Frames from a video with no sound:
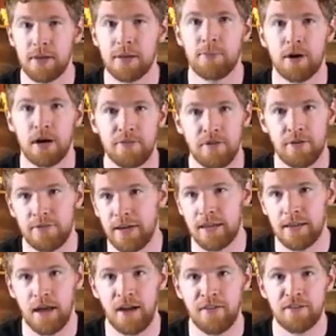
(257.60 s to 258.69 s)
part of everyday
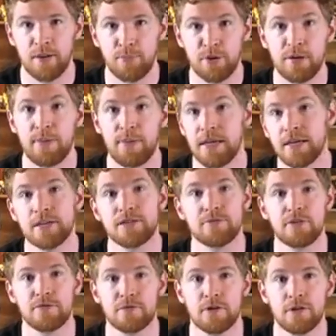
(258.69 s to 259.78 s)
life and a pretty big
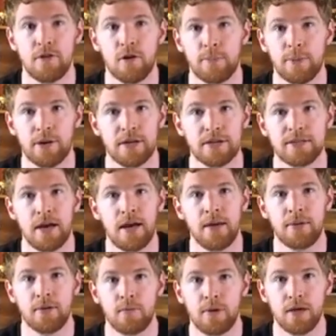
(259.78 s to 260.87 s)
industry for a long period of time.
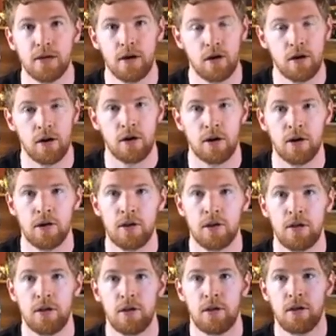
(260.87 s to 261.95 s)
And we are
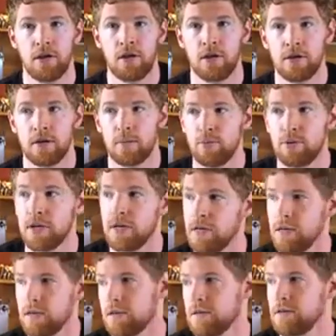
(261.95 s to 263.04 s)

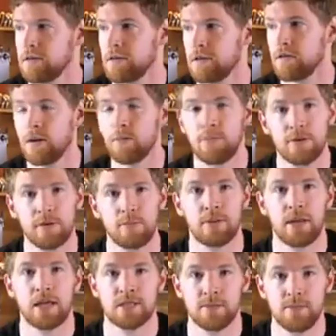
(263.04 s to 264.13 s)
pretty humbled and
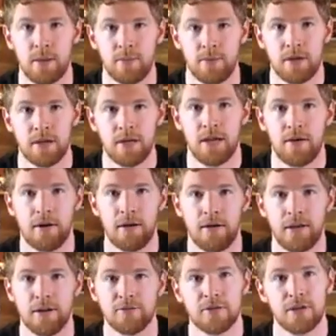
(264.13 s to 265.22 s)
blessed to be able to carry on
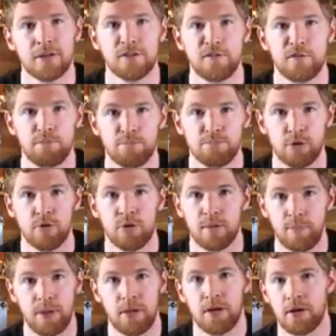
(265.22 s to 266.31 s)
that tradition of brewing
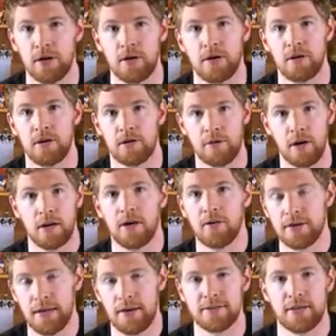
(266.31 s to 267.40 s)
beer right here
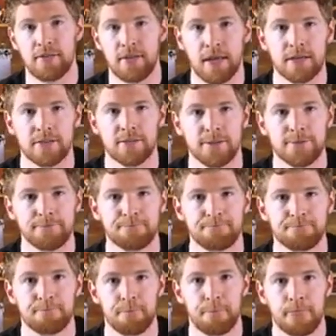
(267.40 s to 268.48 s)
in downtown Lancaster.
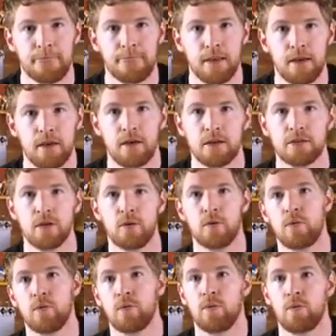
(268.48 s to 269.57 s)

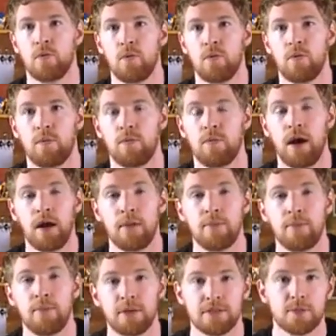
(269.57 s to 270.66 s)
So my
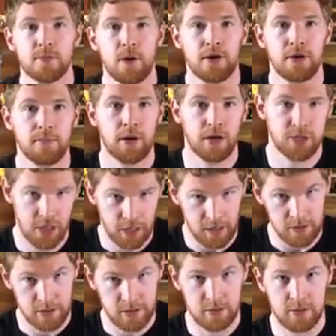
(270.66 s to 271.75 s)
business partner, Mark
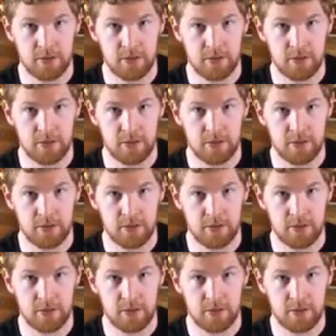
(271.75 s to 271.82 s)
Jenkins,